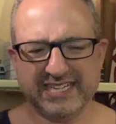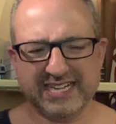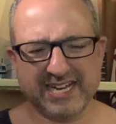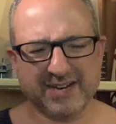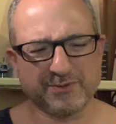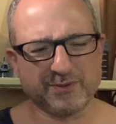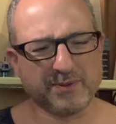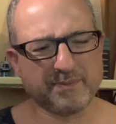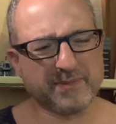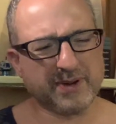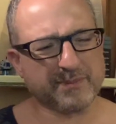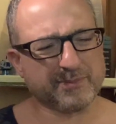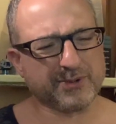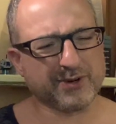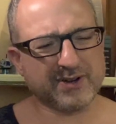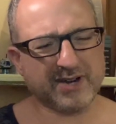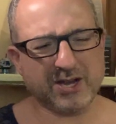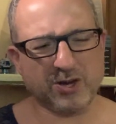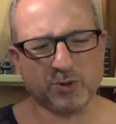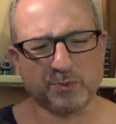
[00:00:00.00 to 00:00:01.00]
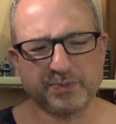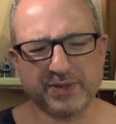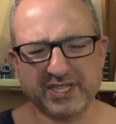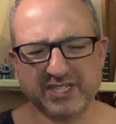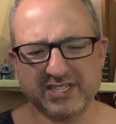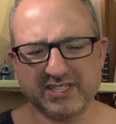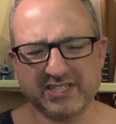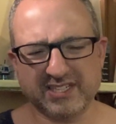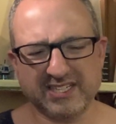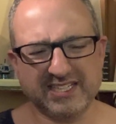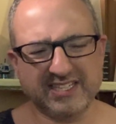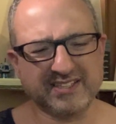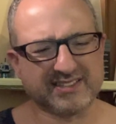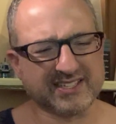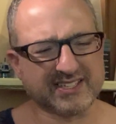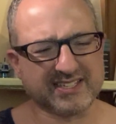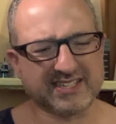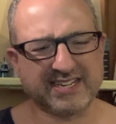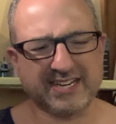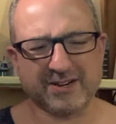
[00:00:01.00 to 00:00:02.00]
"I remember helping
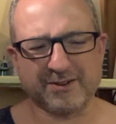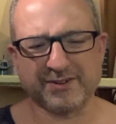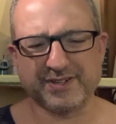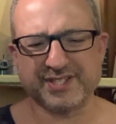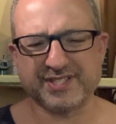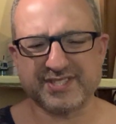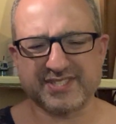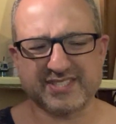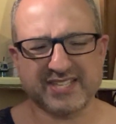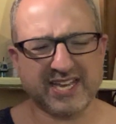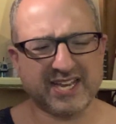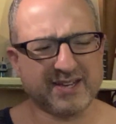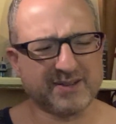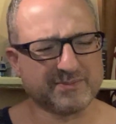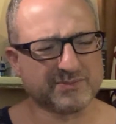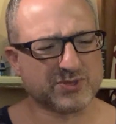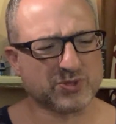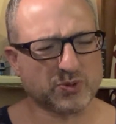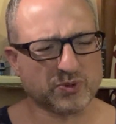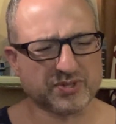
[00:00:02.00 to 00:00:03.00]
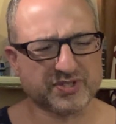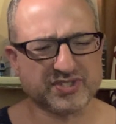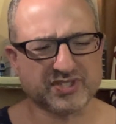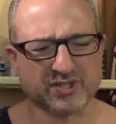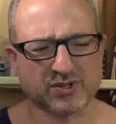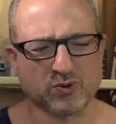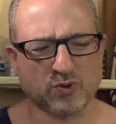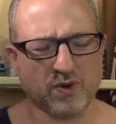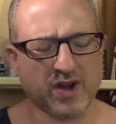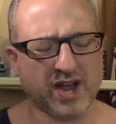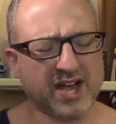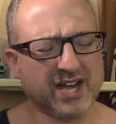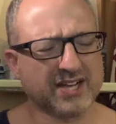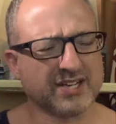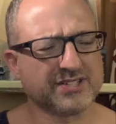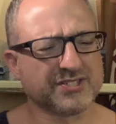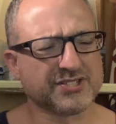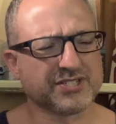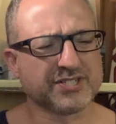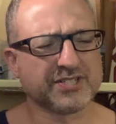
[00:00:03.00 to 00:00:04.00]
Ethan carry Sam towards the
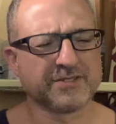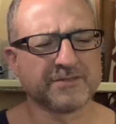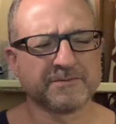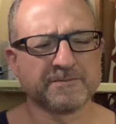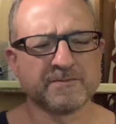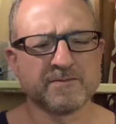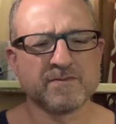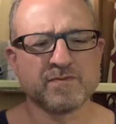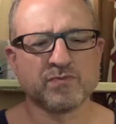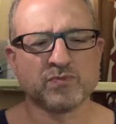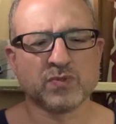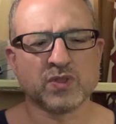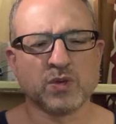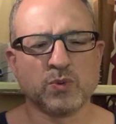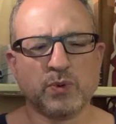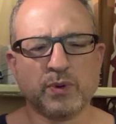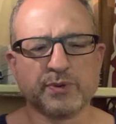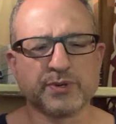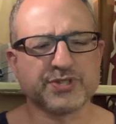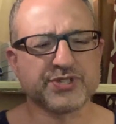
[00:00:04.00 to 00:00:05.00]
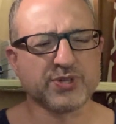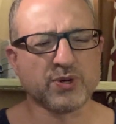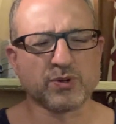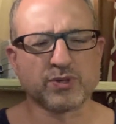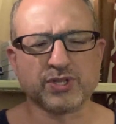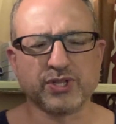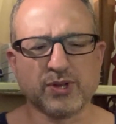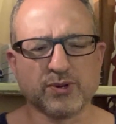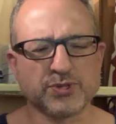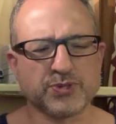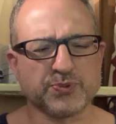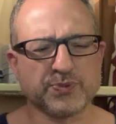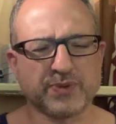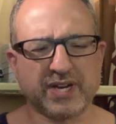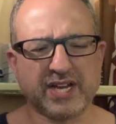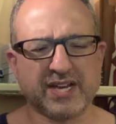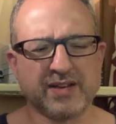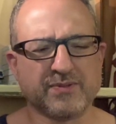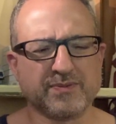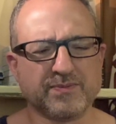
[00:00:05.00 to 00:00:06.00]
garage. We were so close
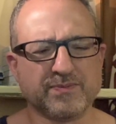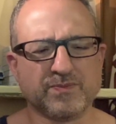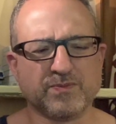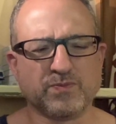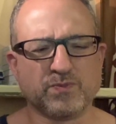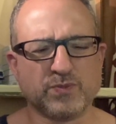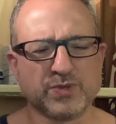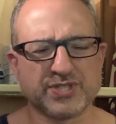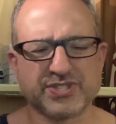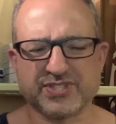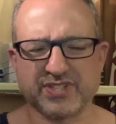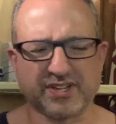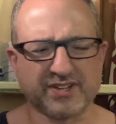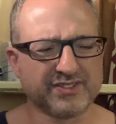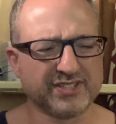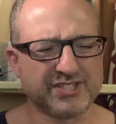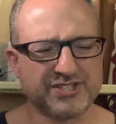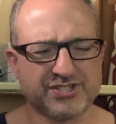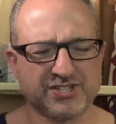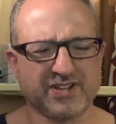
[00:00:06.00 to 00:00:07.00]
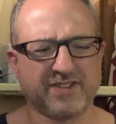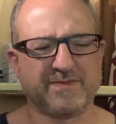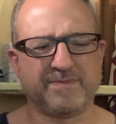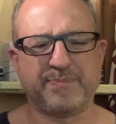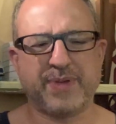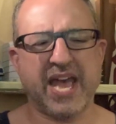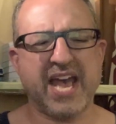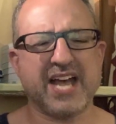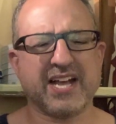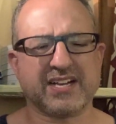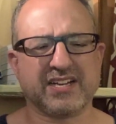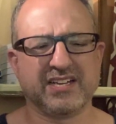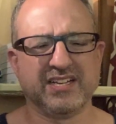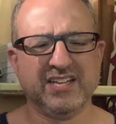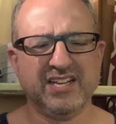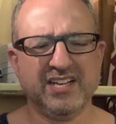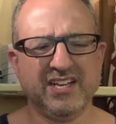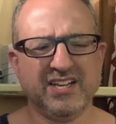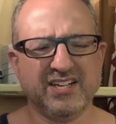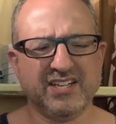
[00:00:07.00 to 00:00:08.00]
when I was suddenly shoved back.
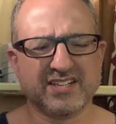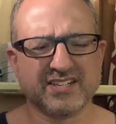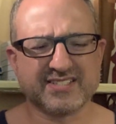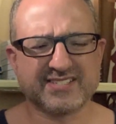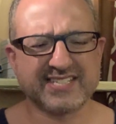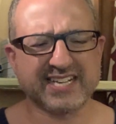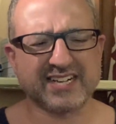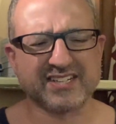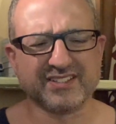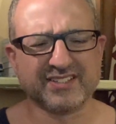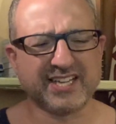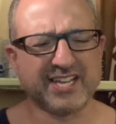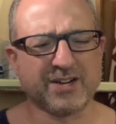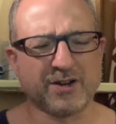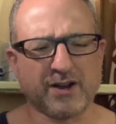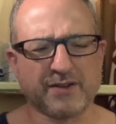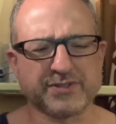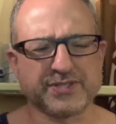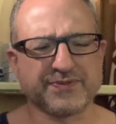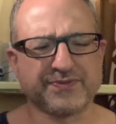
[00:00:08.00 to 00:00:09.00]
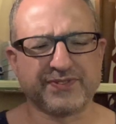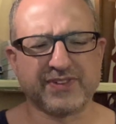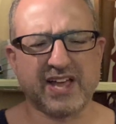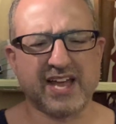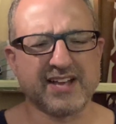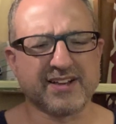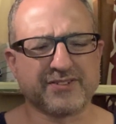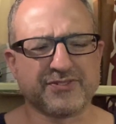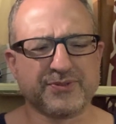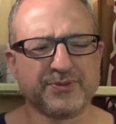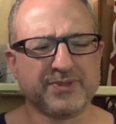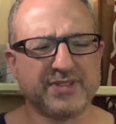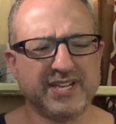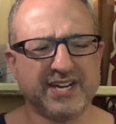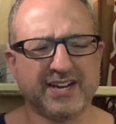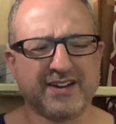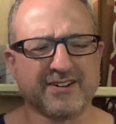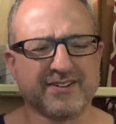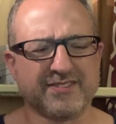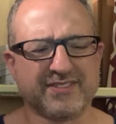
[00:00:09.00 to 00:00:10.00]
A second later, I was flying through
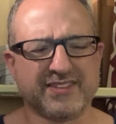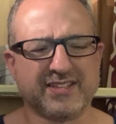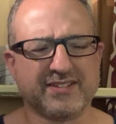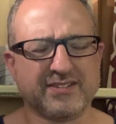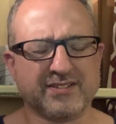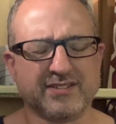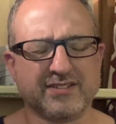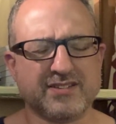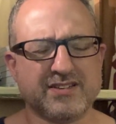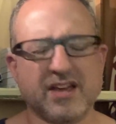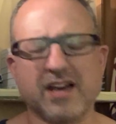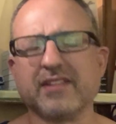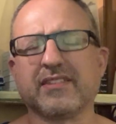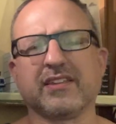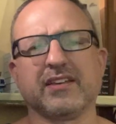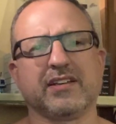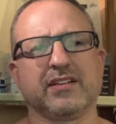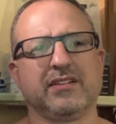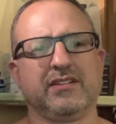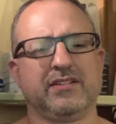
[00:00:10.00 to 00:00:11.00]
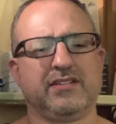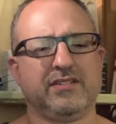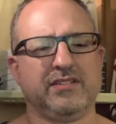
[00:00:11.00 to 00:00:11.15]
the air, then nothing."